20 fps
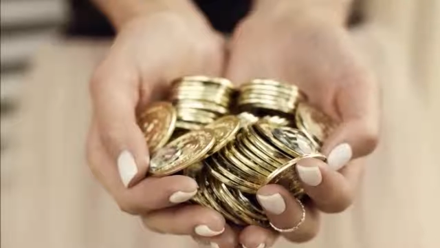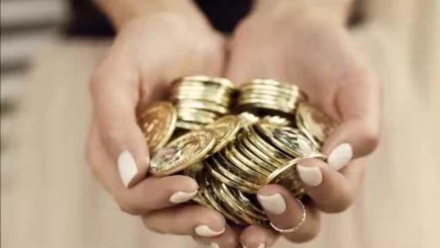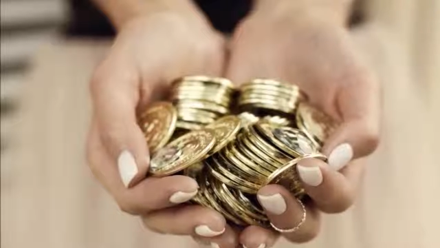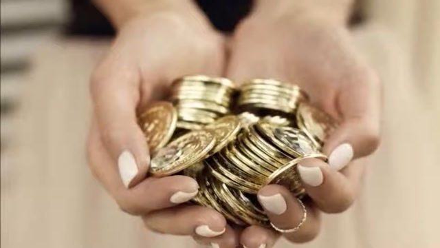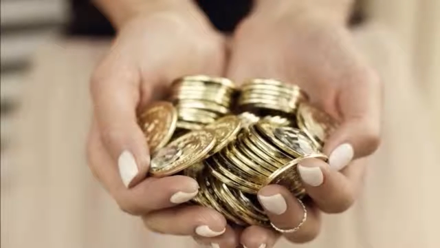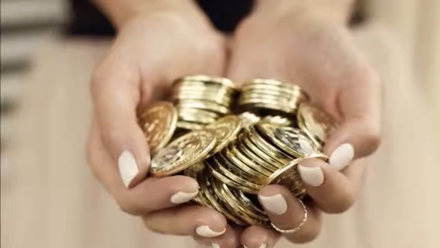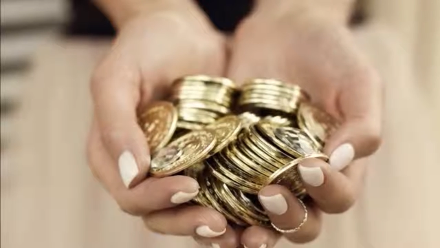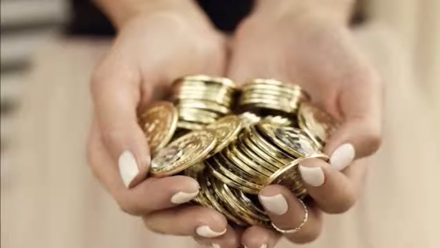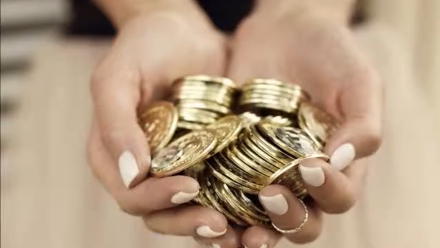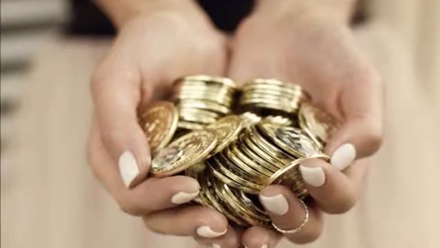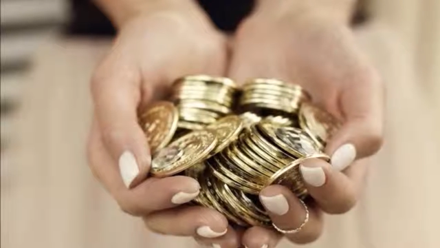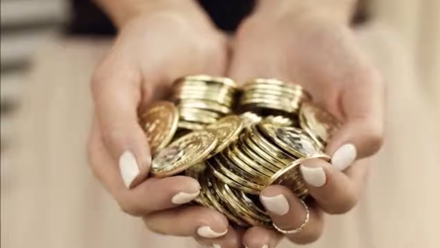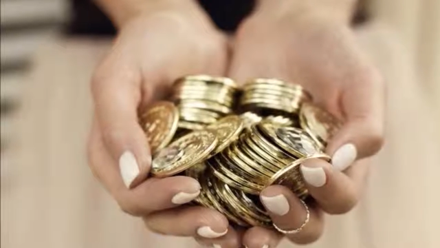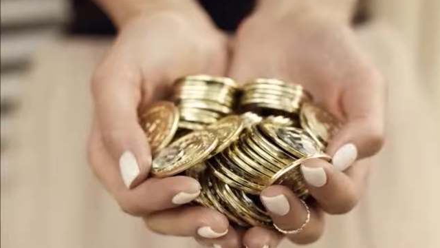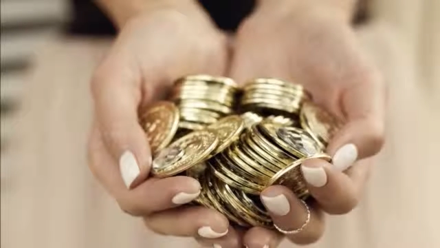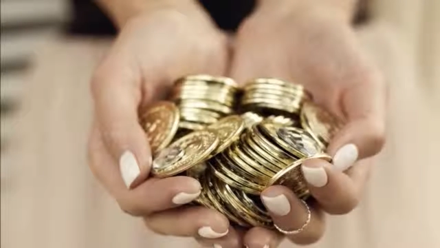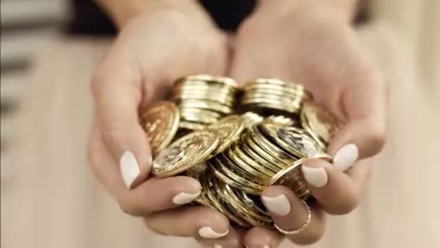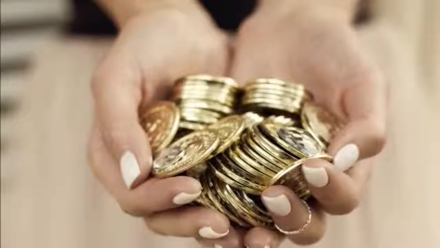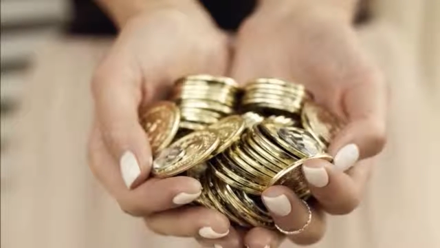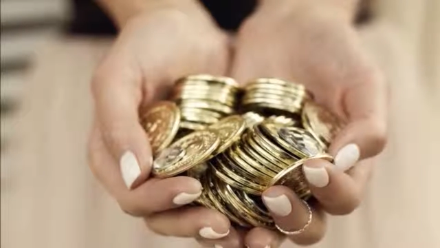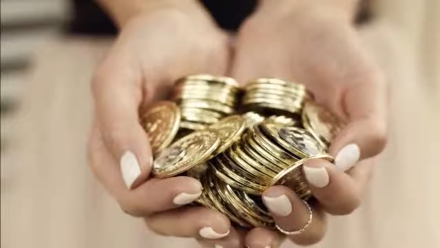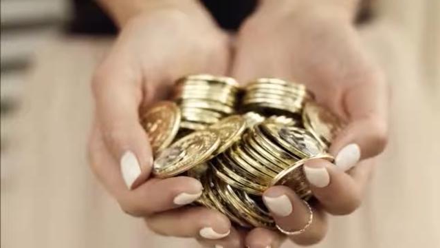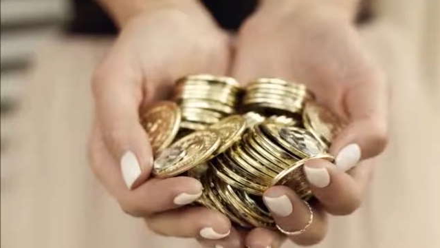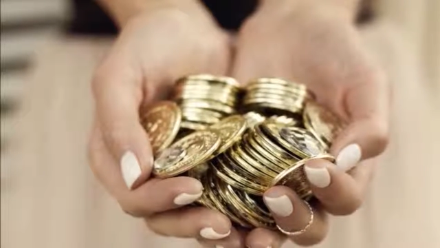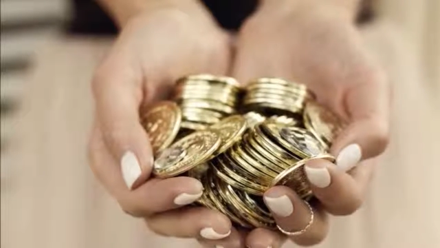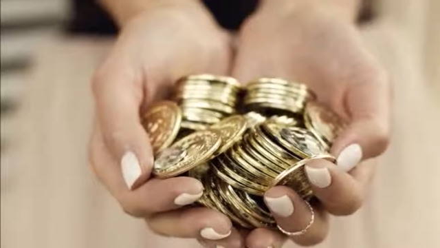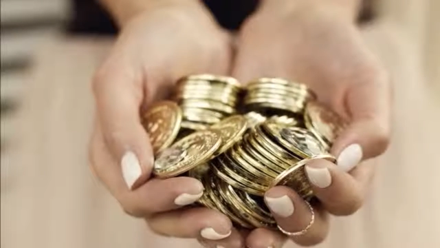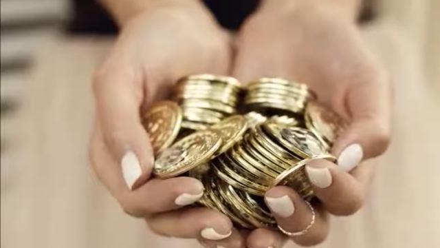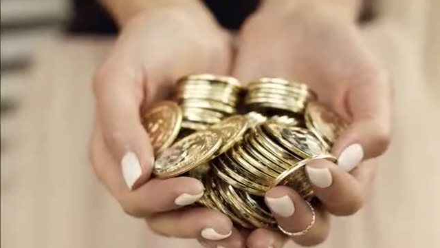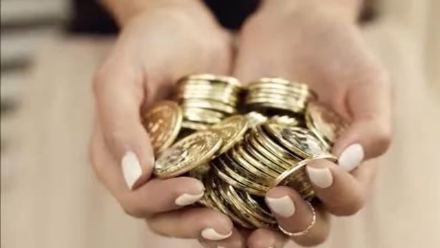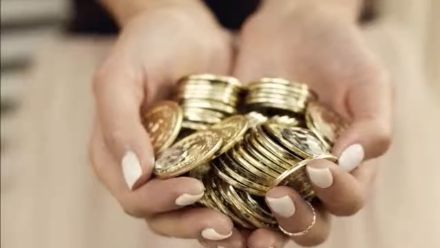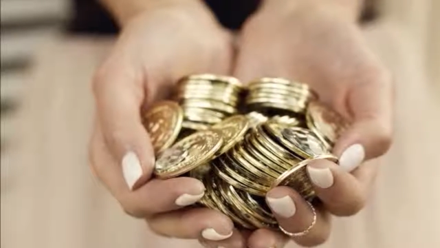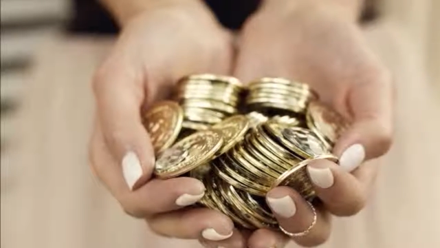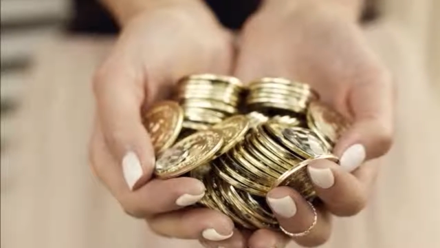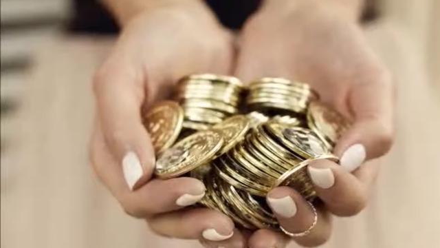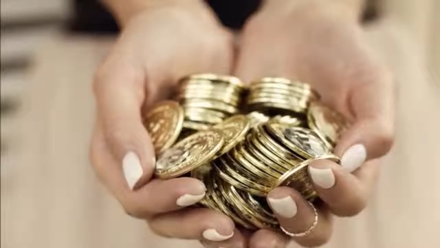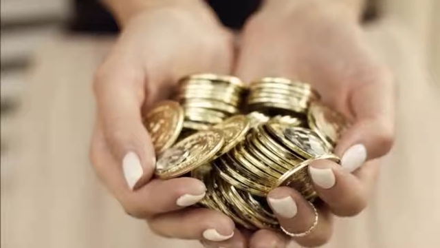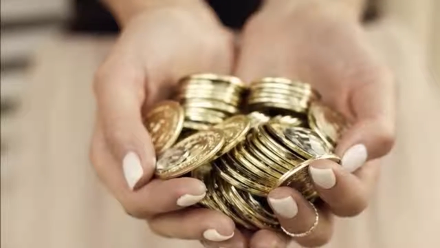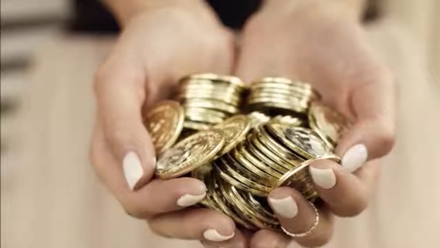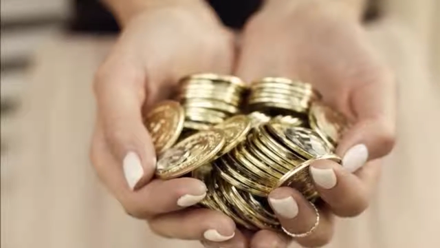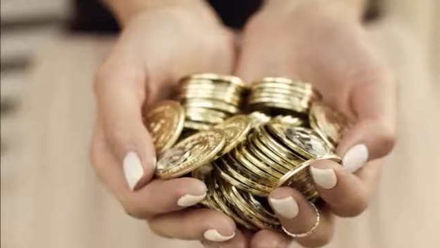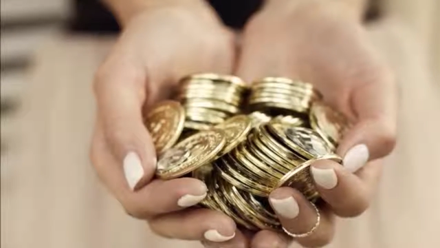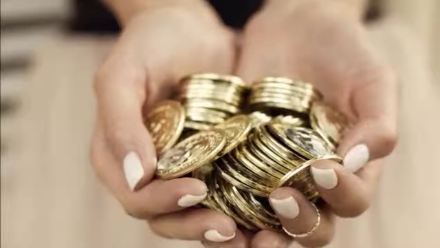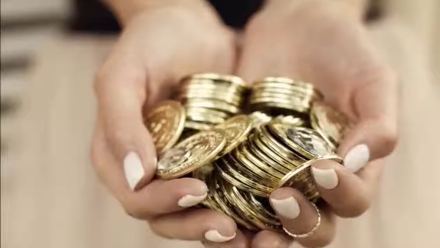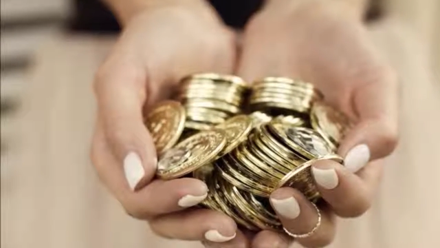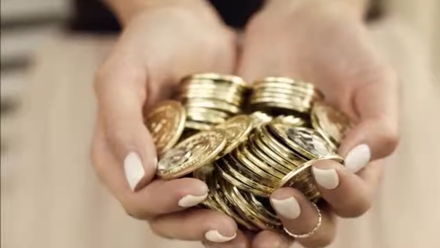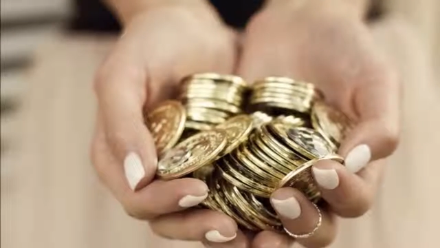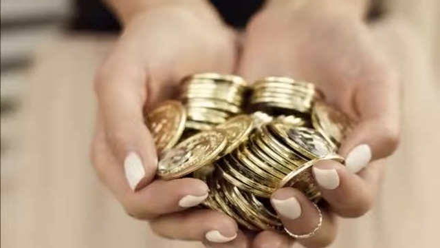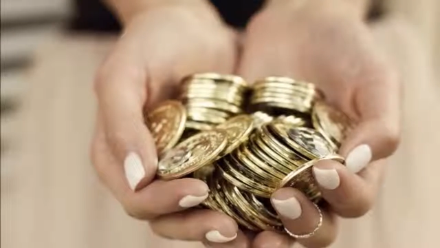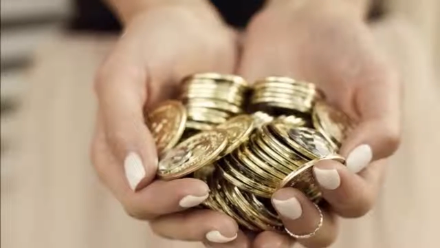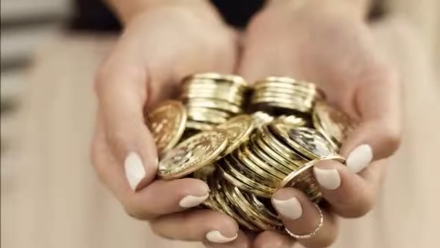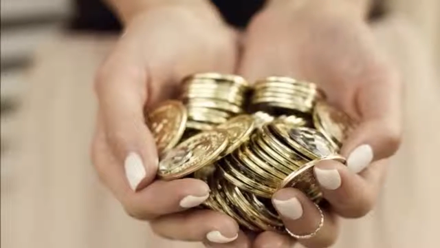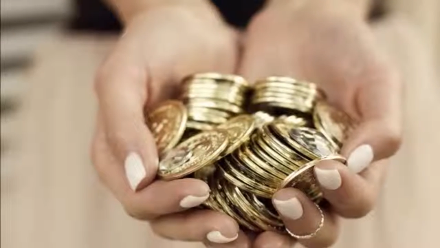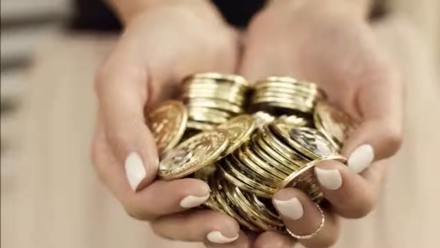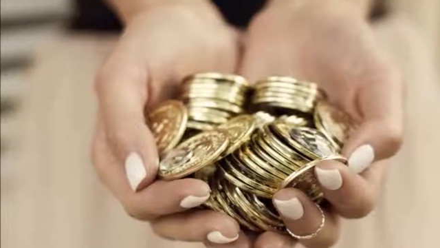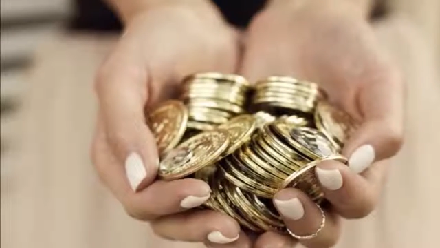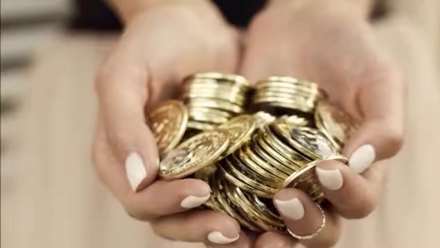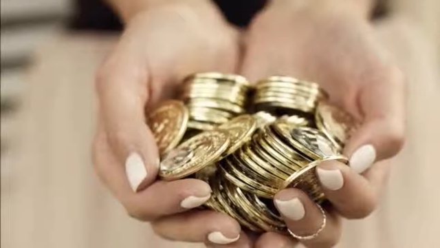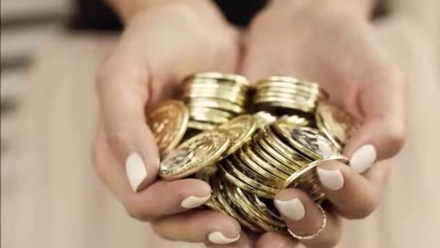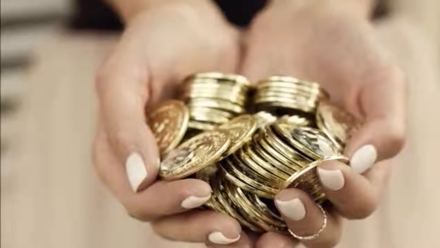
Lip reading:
[unreadable: no face in view]